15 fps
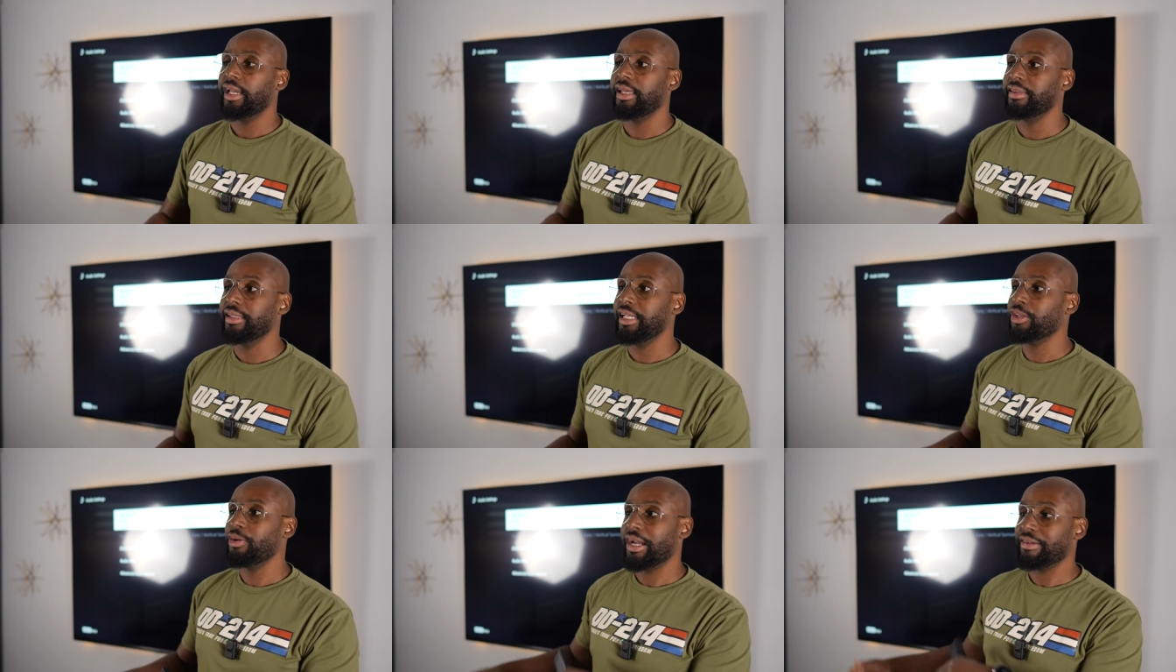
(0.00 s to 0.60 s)
and
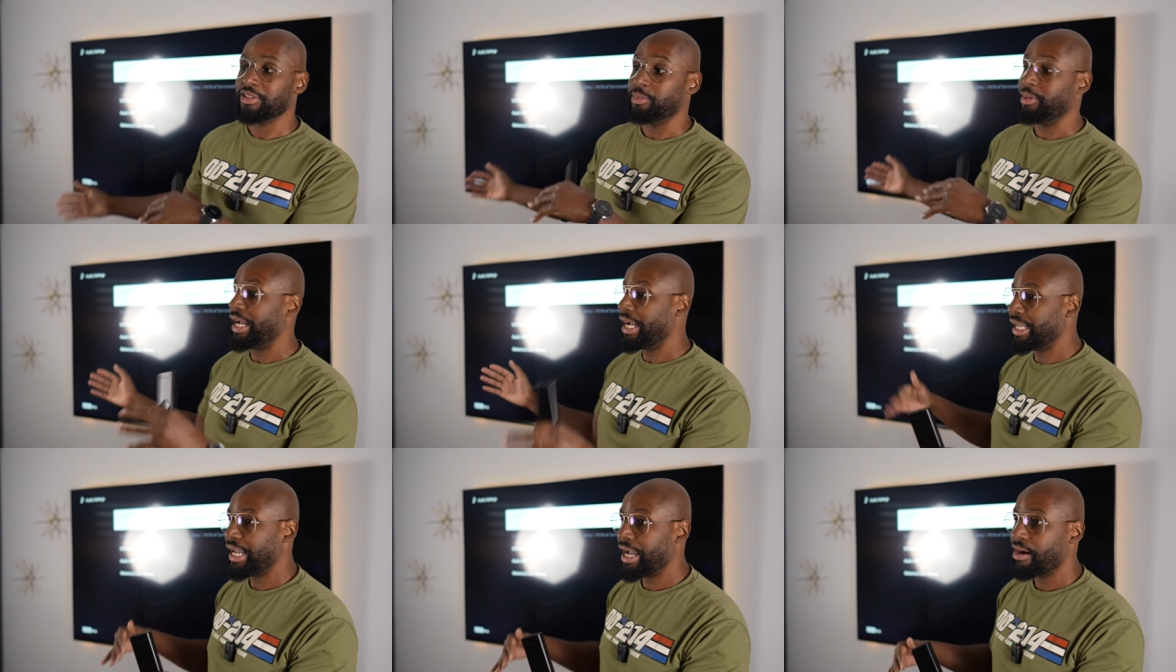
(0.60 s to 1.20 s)
then you have to
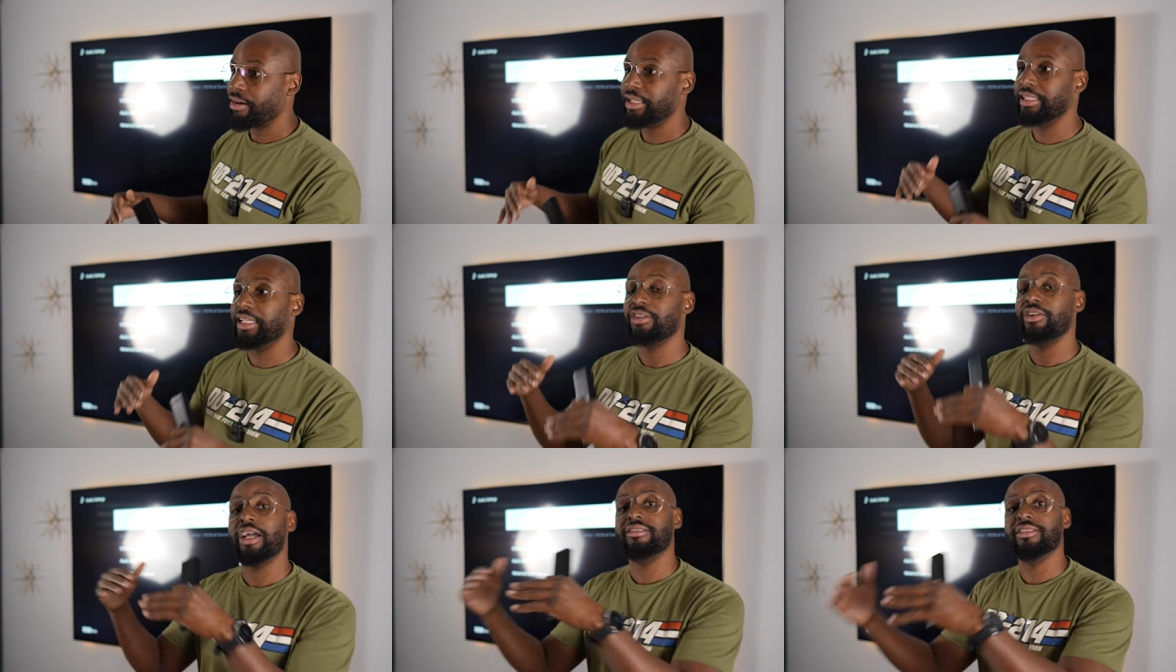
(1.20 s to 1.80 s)
back out and then
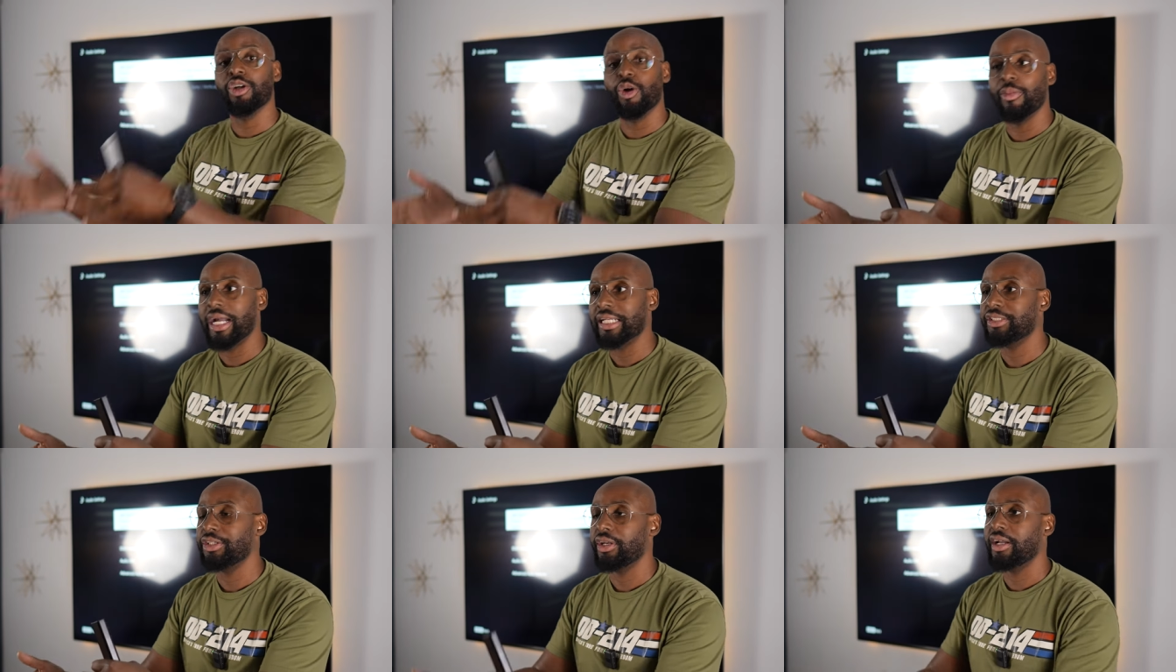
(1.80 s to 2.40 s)
you have to go
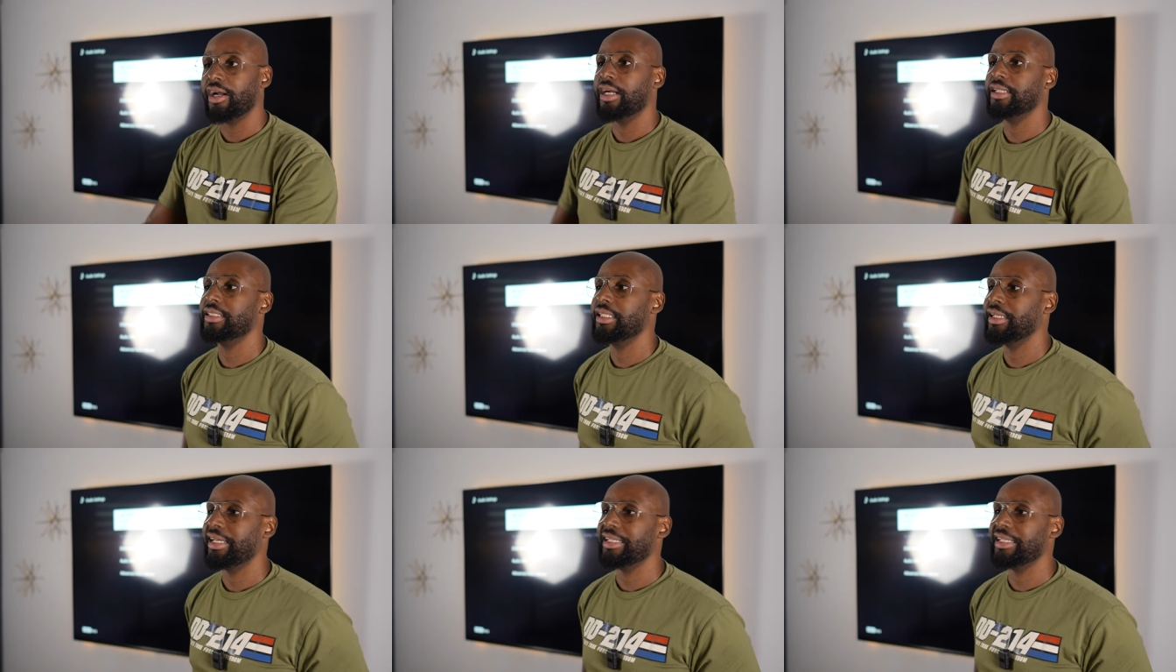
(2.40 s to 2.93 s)
back to your content.